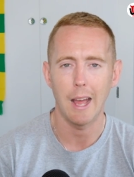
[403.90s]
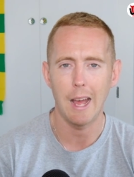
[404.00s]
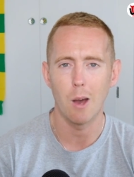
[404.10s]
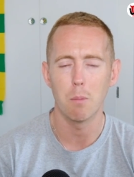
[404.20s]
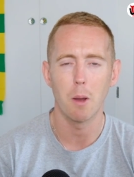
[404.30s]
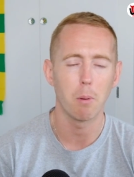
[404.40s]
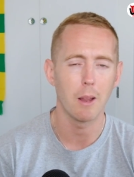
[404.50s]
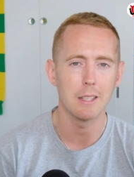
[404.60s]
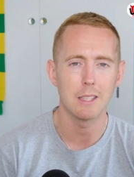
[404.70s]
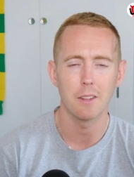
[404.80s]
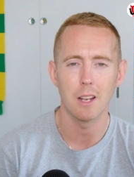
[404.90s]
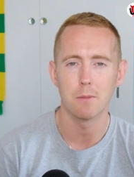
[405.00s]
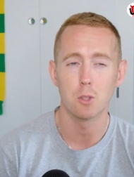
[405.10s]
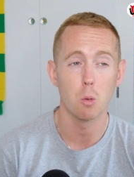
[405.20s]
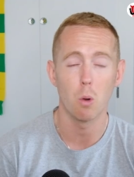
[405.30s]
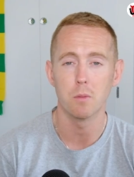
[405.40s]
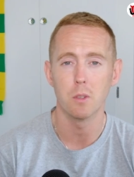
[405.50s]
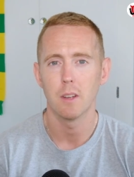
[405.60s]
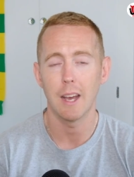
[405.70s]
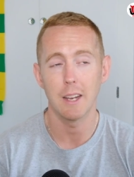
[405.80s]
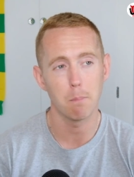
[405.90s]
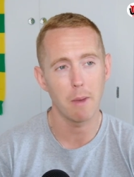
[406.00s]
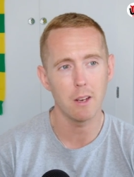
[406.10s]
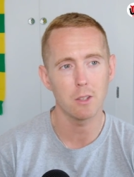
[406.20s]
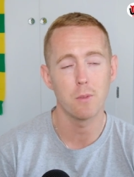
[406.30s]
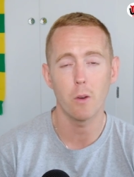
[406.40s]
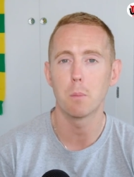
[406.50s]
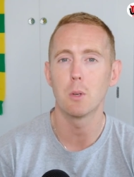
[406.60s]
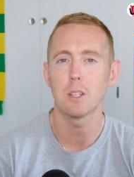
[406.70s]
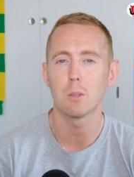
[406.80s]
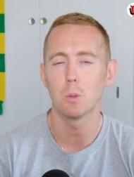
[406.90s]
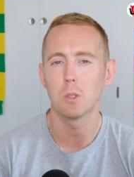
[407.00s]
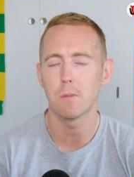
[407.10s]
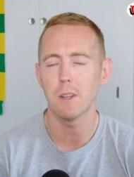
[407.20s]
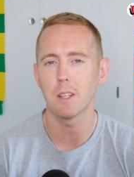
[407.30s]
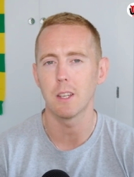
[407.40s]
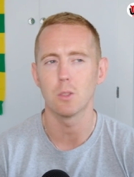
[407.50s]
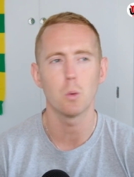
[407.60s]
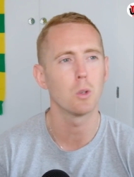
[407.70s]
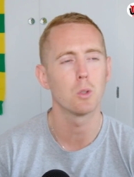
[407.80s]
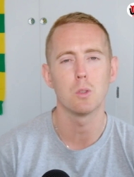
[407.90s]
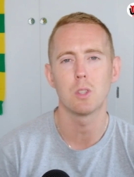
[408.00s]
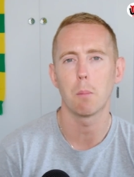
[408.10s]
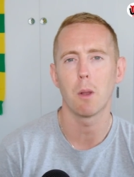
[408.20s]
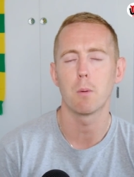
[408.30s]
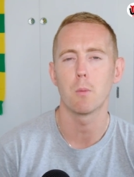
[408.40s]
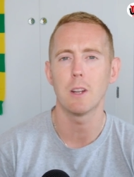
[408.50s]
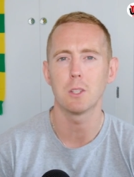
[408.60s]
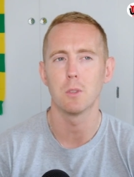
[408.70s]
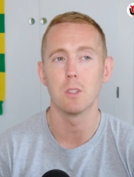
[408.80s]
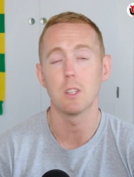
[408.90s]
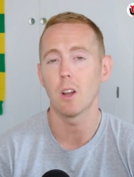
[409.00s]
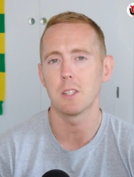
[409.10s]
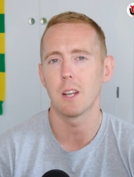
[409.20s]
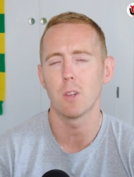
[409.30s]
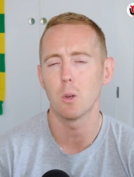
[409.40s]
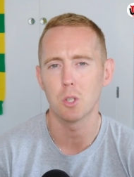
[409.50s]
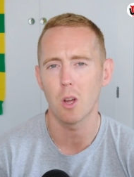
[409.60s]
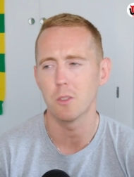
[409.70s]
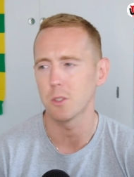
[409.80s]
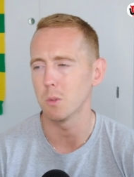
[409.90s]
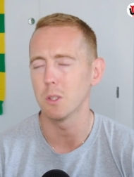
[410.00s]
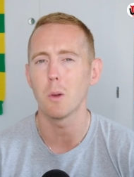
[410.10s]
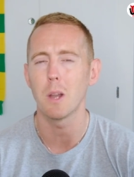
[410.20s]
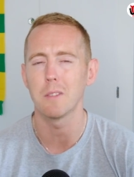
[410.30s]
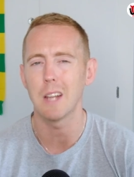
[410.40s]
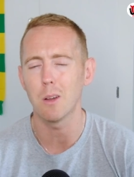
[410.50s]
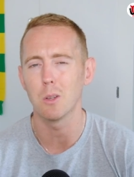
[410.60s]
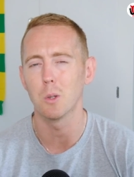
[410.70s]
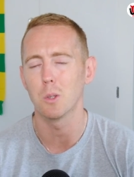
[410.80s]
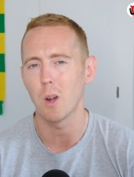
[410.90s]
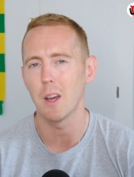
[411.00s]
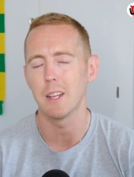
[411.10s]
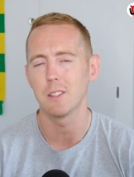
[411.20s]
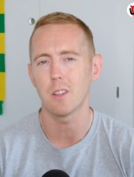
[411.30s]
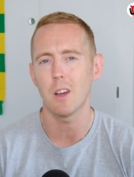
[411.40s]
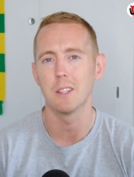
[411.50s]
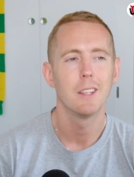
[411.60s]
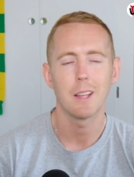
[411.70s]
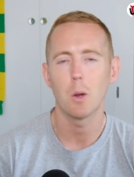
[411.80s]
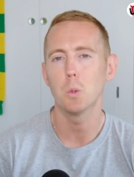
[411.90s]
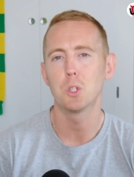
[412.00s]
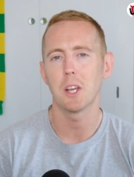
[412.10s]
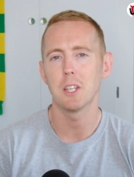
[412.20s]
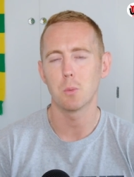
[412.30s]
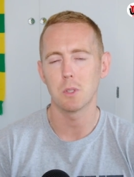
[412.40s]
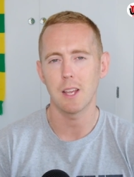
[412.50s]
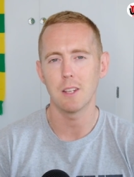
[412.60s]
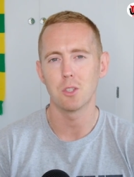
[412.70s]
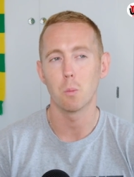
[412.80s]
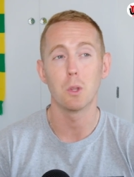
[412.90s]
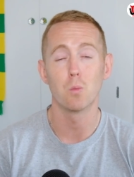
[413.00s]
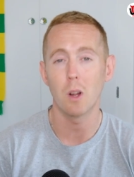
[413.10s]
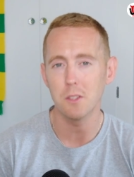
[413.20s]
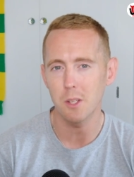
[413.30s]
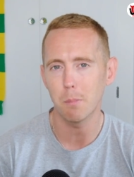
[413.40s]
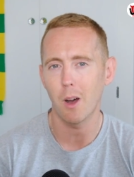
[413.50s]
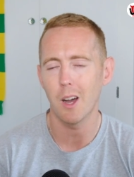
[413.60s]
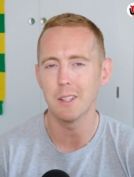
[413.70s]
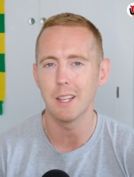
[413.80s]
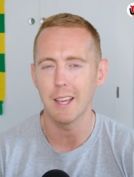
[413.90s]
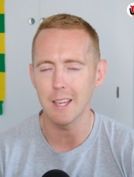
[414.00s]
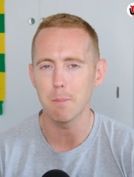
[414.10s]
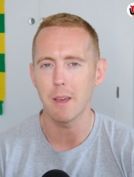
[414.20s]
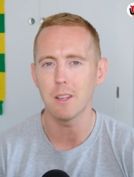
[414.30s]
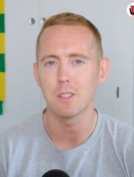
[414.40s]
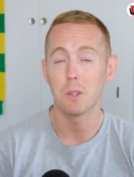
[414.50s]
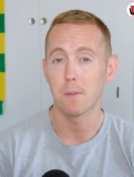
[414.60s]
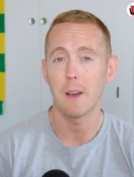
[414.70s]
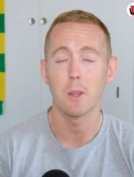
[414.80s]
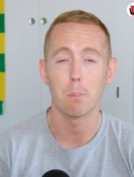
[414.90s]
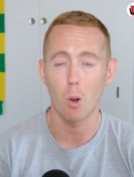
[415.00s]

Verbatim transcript: out by playing down the left too often. And it made us very predictable to defend against. All you got to do is double up on Rashford, and United have no chance because we don't have an outlet on the right hand side. That all changes with Sancho. With the runs in behind that he makes, the fact that